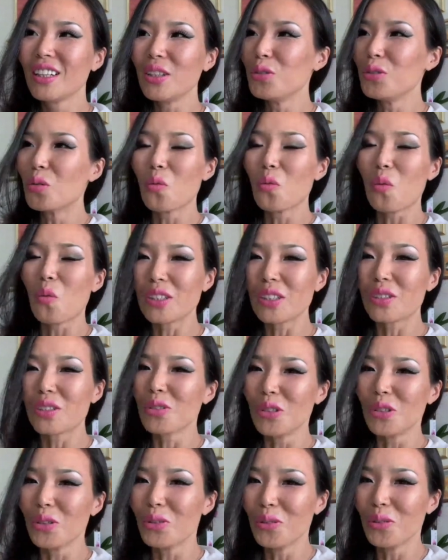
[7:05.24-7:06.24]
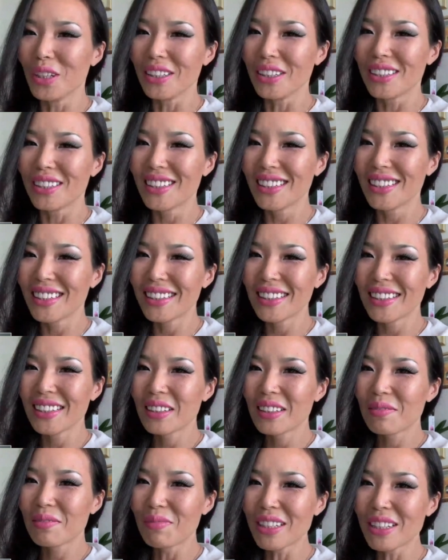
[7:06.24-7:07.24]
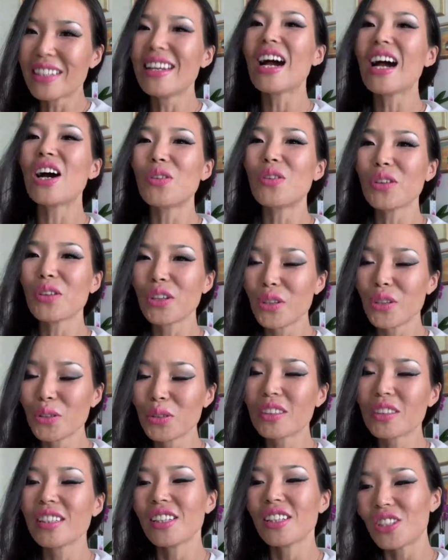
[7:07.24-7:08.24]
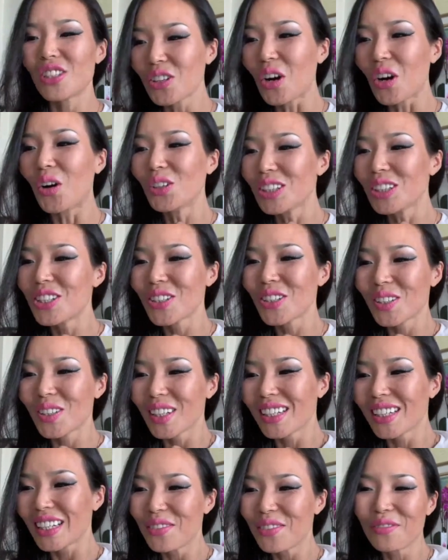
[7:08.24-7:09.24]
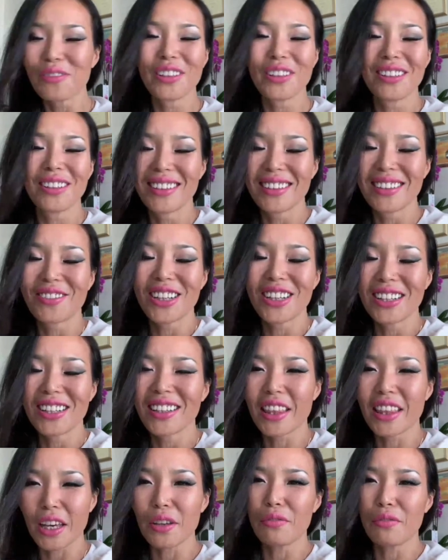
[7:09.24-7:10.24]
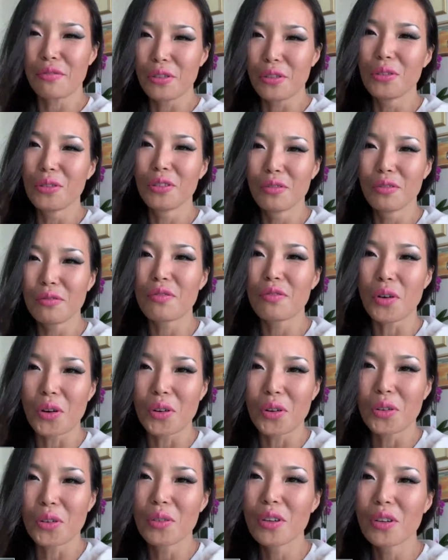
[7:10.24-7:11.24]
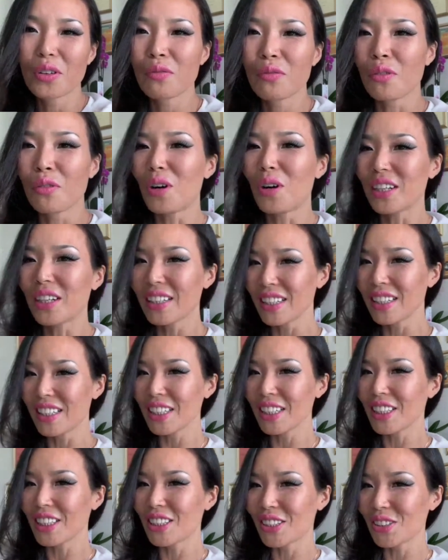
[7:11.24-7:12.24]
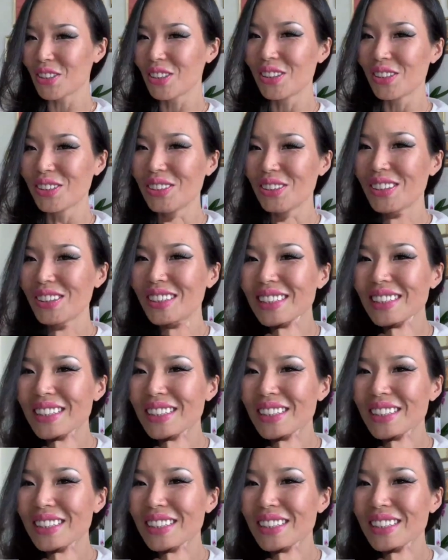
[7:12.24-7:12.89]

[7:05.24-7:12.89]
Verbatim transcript: you don't want to do it but now you teach your own children and you feel really thankful for, for what he did to you.